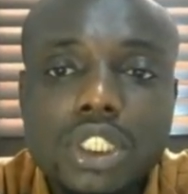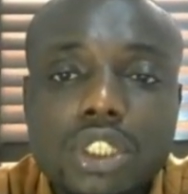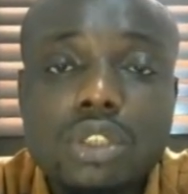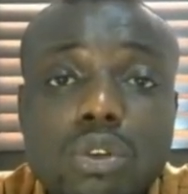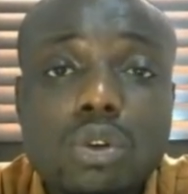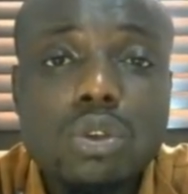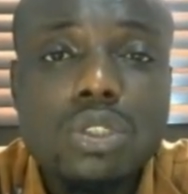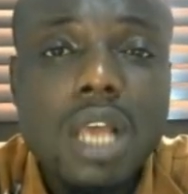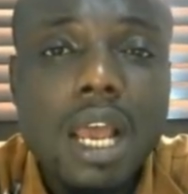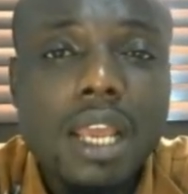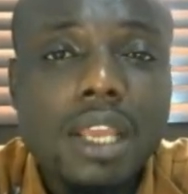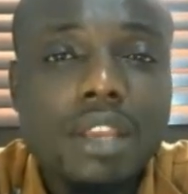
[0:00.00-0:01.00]
notes
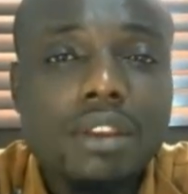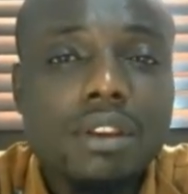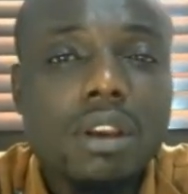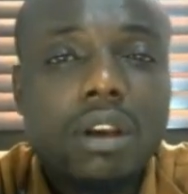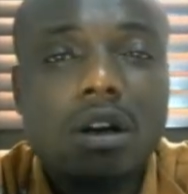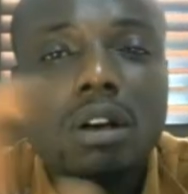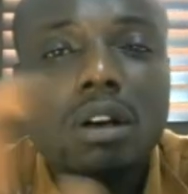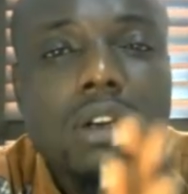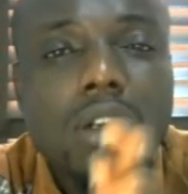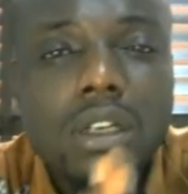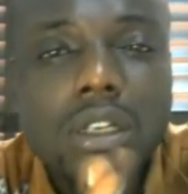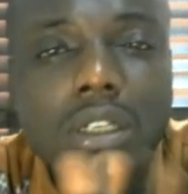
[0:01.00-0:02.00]
I
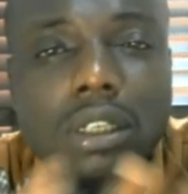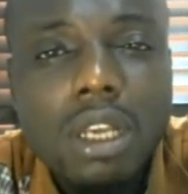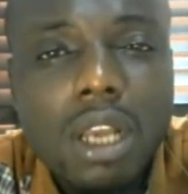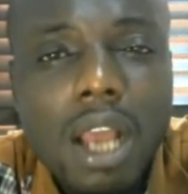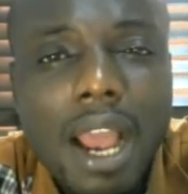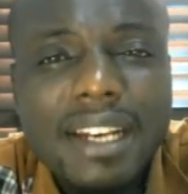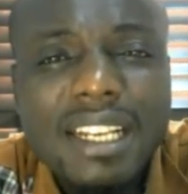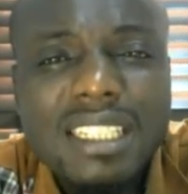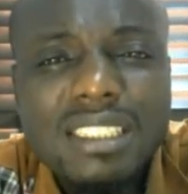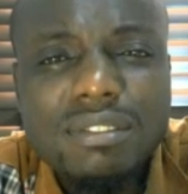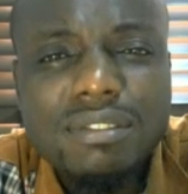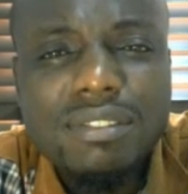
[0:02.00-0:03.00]

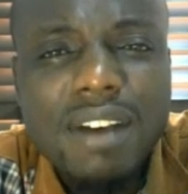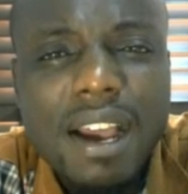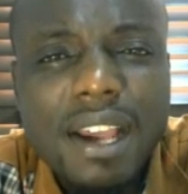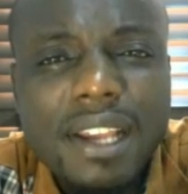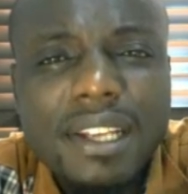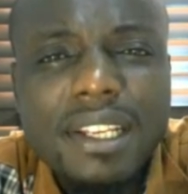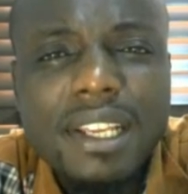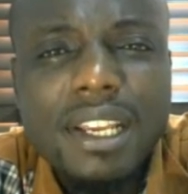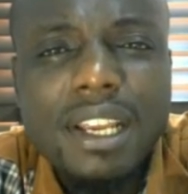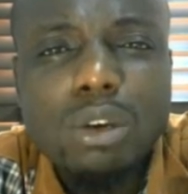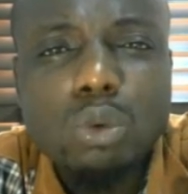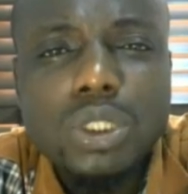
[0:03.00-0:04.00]
identified
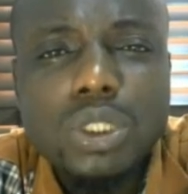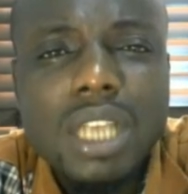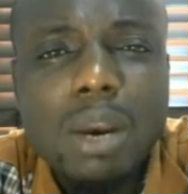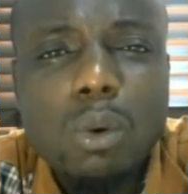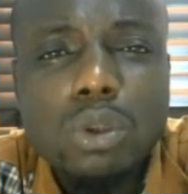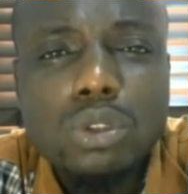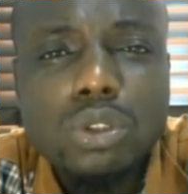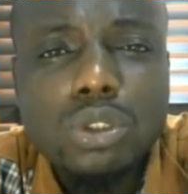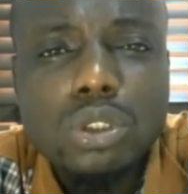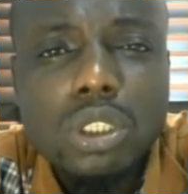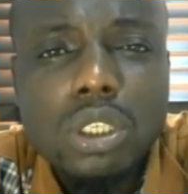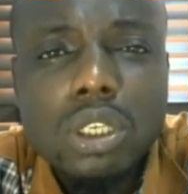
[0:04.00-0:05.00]
here which I
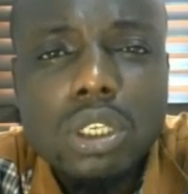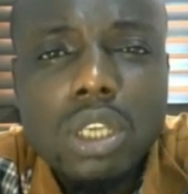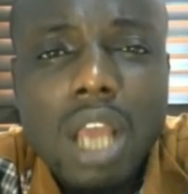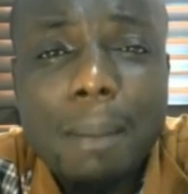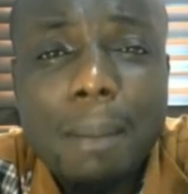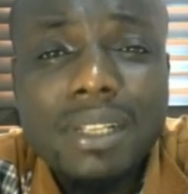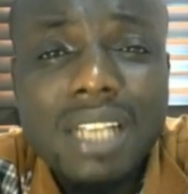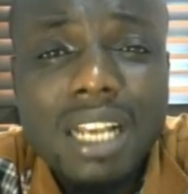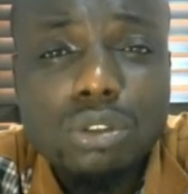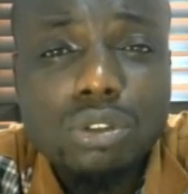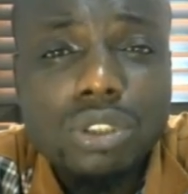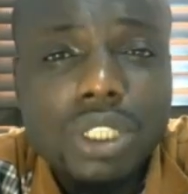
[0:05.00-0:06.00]
want
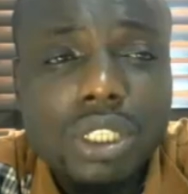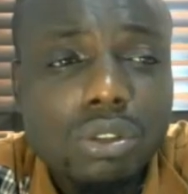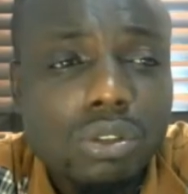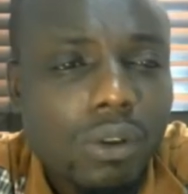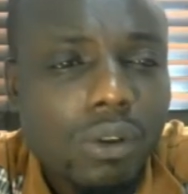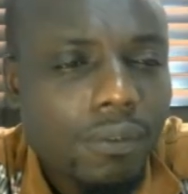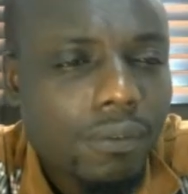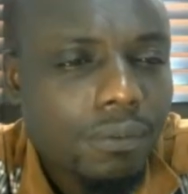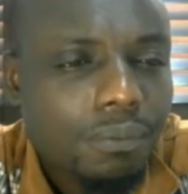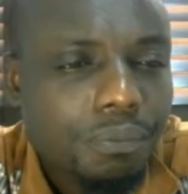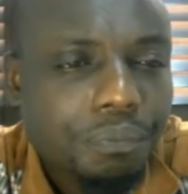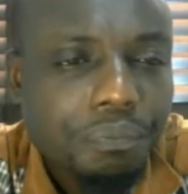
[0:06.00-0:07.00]
applicants to take note of.
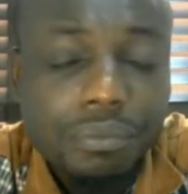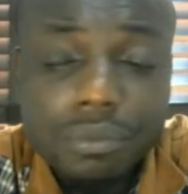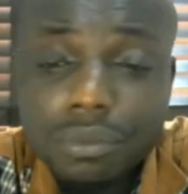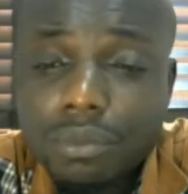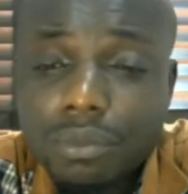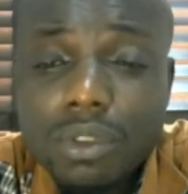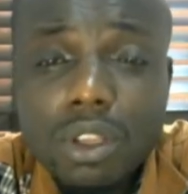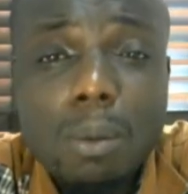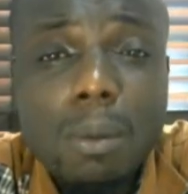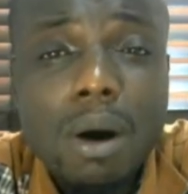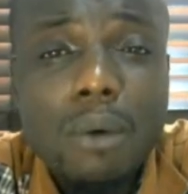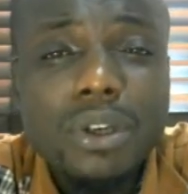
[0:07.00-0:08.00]

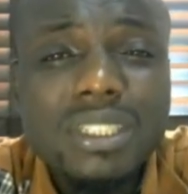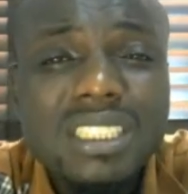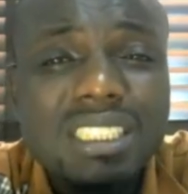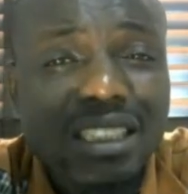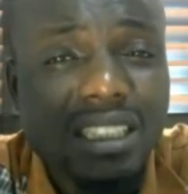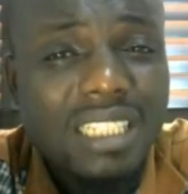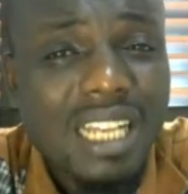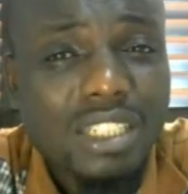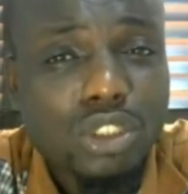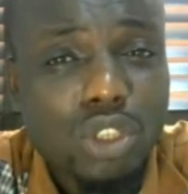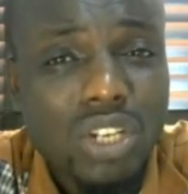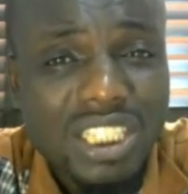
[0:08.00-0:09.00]
Number one, this is a yearly
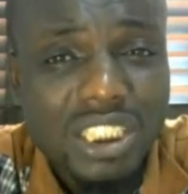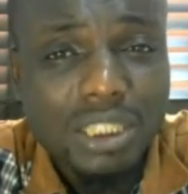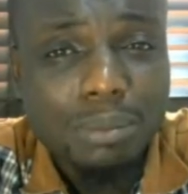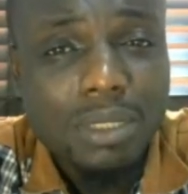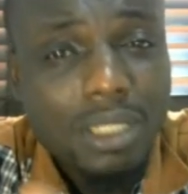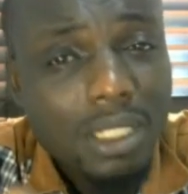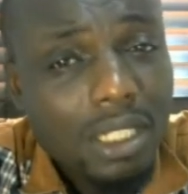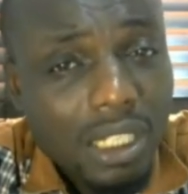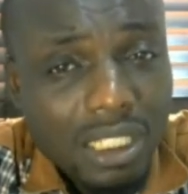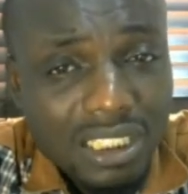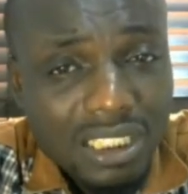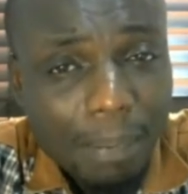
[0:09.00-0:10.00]
scholarship.
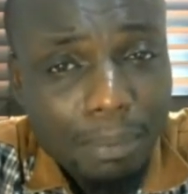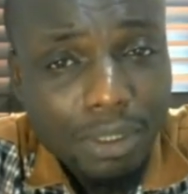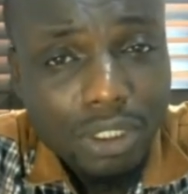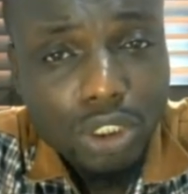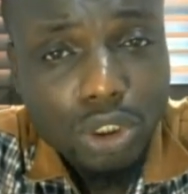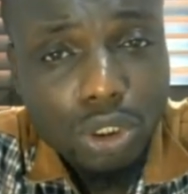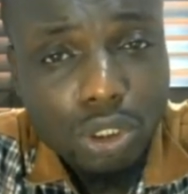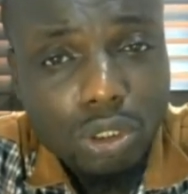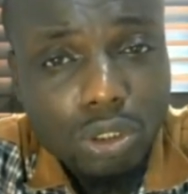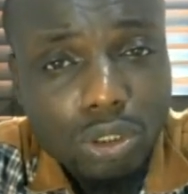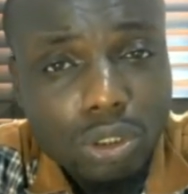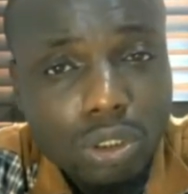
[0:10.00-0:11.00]
This application